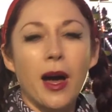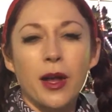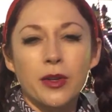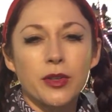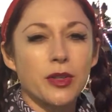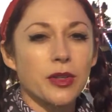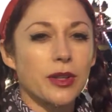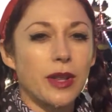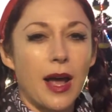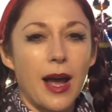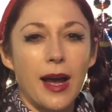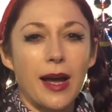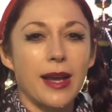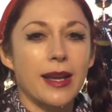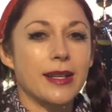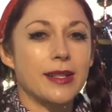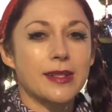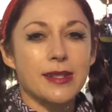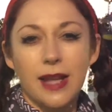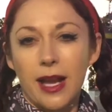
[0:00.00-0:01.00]

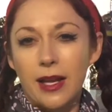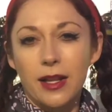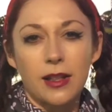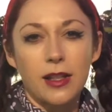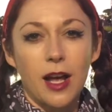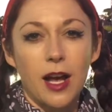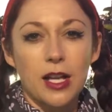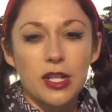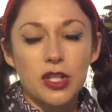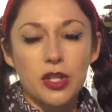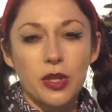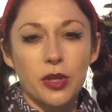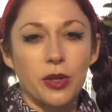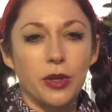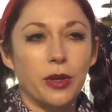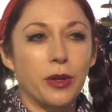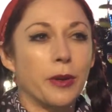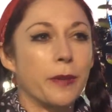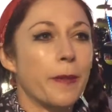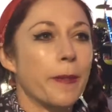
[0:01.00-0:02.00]
underlying
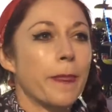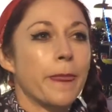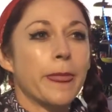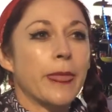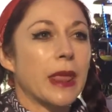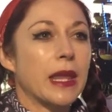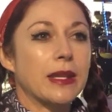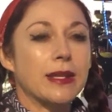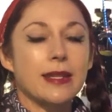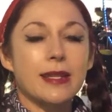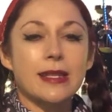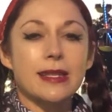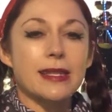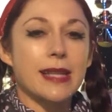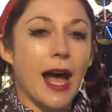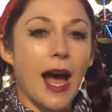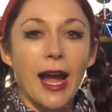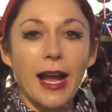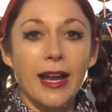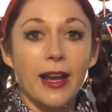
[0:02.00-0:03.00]
psychological
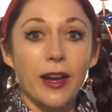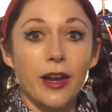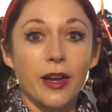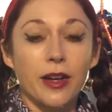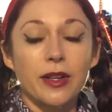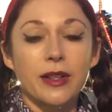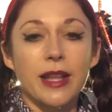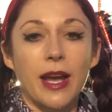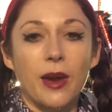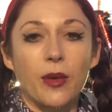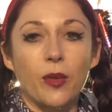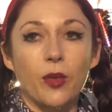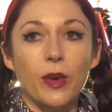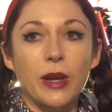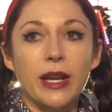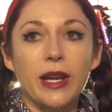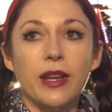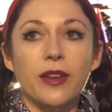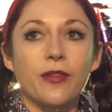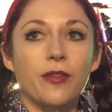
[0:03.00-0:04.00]
desire that
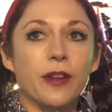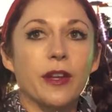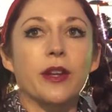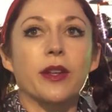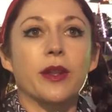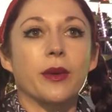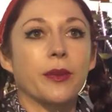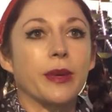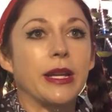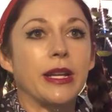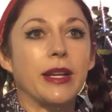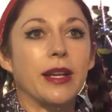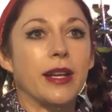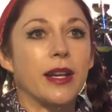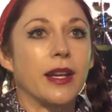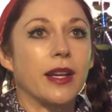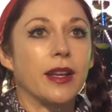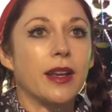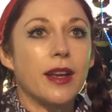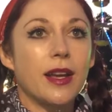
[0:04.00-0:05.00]
we feel that we
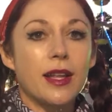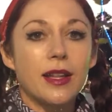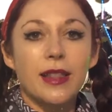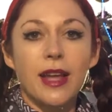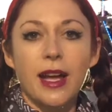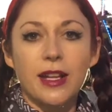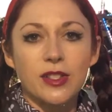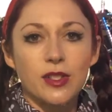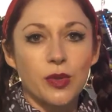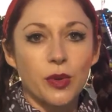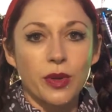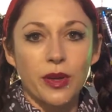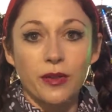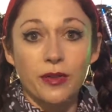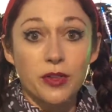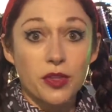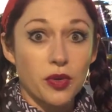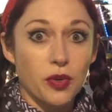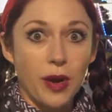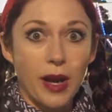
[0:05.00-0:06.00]
need, that sort
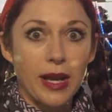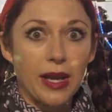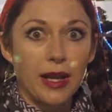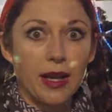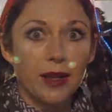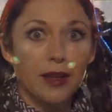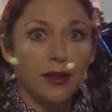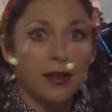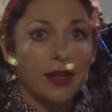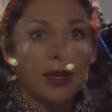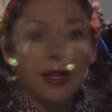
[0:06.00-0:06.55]
of training?